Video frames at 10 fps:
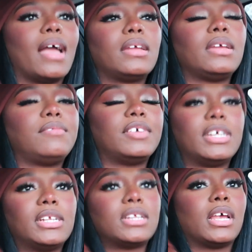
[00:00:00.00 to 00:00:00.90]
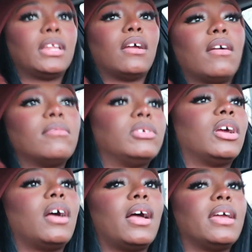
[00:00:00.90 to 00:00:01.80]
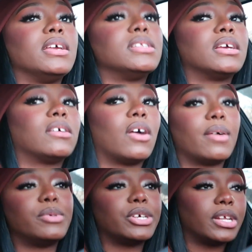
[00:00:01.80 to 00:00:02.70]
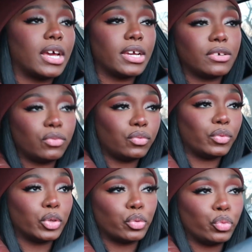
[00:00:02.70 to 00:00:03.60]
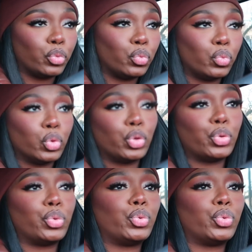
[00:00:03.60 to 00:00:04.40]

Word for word: I keep forgetting to take that garbage out. I hate taking garbage out like this. You know, you know.